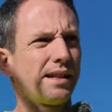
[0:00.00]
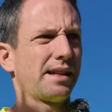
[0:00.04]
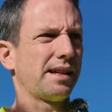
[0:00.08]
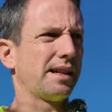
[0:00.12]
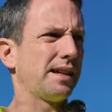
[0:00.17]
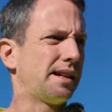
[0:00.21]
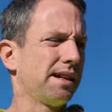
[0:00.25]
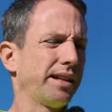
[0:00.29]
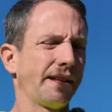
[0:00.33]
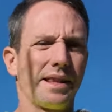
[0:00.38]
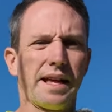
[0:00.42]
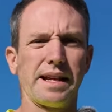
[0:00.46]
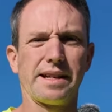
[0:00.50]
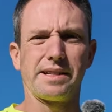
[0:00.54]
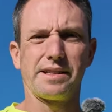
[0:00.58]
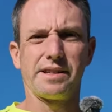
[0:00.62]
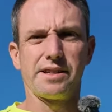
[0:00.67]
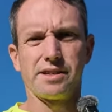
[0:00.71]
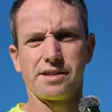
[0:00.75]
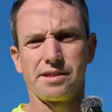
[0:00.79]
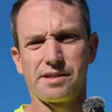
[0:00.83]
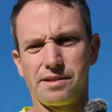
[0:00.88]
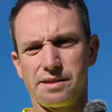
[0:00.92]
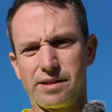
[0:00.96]
uh, they
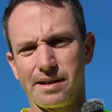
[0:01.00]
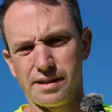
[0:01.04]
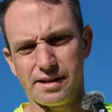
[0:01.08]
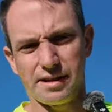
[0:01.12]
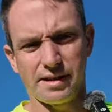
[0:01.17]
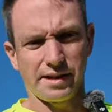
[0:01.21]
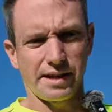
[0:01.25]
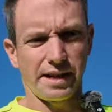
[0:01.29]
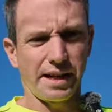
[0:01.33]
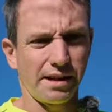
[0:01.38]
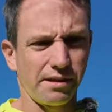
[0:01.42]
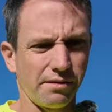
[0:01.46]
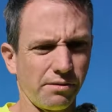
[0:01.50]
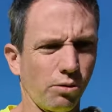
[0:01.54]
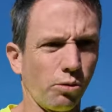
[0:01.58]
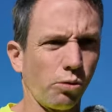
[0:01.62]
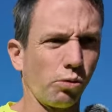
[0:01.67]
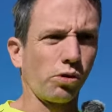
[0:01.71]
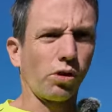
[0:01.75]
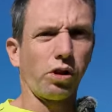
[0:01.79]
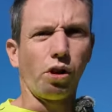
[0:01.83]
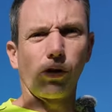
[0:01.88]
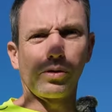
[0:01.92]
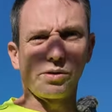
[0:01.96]
just uh, get
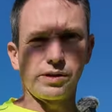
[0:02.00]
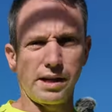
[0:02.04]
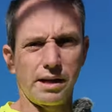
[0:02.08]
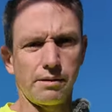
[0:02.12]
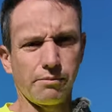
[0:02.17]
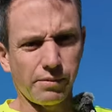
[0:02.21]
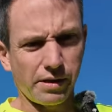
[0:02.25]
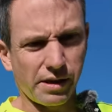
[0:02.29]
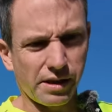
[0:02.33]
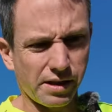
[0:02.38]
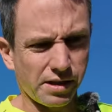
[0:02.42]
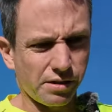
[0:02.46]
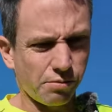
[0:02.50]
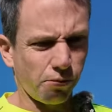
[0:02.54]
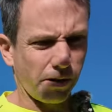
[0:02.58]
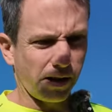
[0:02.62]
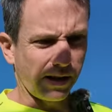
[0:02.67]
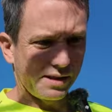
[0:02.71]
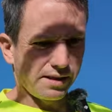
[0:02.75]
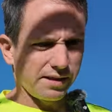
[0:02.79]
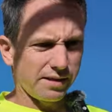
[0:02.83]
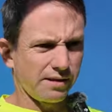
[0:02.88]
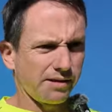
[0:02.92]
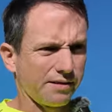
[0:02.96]
all clogged up with the
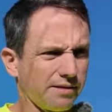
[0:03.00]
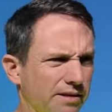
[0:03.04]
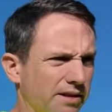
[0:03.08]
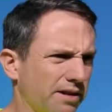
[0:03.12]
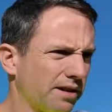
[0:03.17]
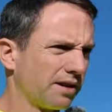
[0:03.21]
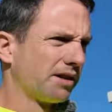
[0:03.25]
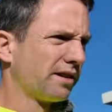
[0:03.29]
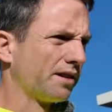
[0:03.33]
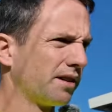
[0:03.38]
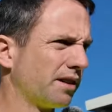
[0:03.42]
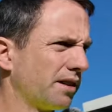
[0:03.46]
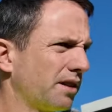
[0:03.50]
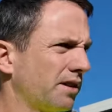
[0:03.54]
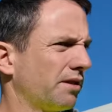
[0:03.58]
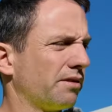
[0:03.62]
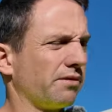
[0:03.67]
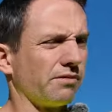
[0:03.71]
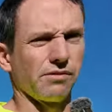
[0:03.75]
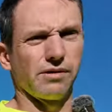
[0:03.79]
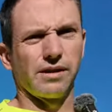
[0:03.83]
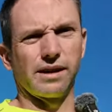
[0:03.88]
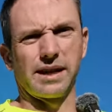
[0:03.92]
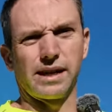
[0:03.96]
sweat. So
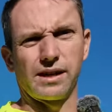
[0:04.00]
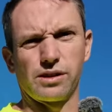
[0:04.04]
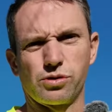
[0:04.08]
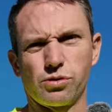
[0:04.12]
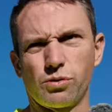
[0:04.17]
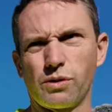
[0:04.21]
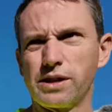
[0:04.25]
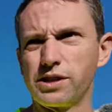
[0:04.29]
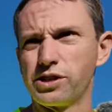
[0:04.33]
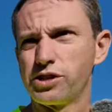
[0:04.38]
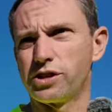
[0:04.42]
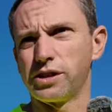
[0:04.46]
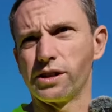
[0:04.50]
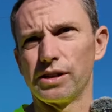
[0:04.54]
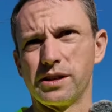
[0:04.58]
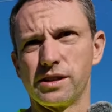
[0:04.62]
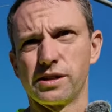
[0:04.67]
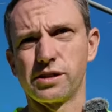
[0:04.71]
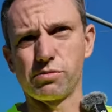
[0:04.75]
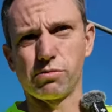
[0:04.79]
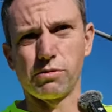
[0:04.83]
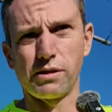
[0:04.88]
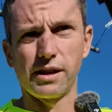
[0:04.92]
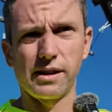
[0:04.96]
they get drenched in the
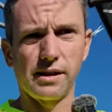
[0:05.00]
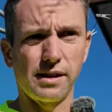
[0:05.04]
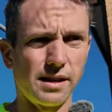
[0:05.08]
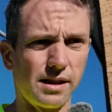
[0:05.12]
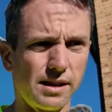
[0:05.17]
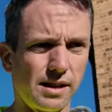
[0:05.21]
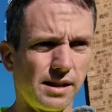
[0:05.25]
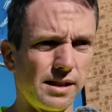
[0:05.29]
sweat.